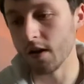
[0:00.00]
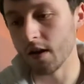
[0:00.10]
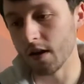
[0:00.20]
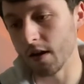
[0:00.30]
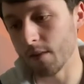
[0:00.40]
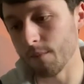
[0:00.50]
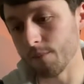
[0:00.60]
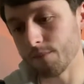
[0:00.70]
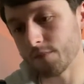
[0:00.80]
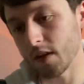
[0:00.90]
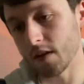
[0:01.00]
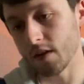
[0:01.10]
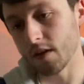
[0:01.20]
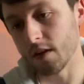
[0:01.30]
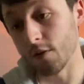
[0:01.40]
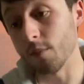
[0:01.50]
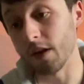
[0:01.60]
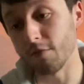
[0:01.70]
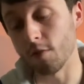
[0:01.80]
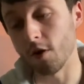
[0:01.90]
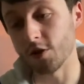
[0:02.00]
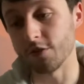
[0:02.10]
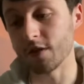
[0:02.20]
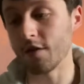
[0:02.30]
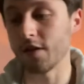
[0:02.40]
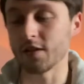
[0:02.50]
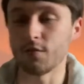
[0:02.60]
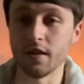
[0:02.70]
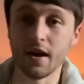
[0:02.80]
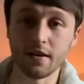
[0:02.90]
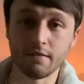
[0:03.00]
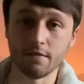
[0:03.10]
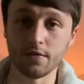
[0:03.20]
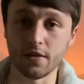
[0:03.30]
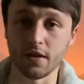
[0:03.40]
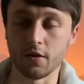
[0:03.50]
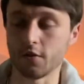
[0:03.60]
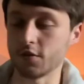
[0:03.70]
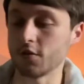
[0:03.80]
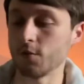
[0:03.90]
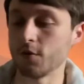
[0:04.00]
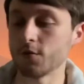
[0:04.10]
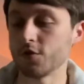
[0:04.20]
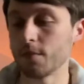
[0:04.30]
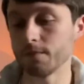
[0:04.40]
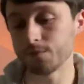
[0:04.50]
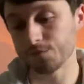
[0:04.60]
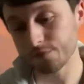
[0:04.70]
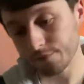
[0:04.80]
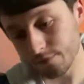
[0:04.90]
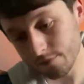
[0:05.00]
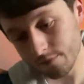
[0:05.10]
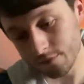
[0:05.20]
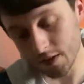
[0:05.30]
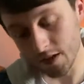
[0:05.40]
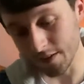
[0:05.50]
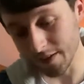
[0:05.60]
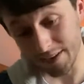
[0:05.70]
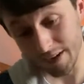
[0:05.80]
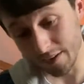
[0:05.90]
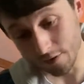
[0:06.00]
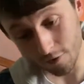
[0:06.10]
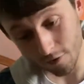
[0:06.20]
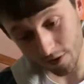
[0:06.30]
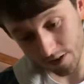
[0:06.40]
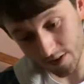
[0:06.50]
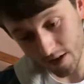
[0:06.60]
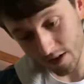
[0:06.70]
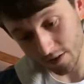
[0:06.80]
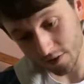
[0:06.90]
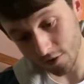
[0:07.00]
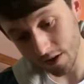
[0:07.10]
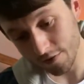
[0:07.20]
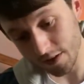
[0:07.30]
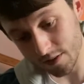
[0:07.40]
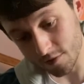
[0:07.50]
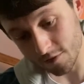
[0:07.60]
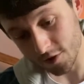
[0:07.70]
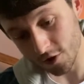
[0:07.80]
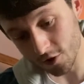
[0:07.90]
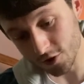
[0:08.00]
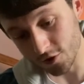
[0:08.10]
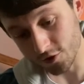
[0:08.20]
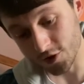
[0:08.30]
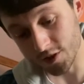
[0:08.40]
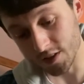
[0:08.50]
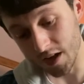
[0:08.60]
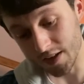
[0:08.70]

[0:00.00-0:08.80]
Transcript: An Unbelievable Orgy of Terror, that's where that thing across the top comes from. Again, love all this. The lucky victims of the torture dungeon died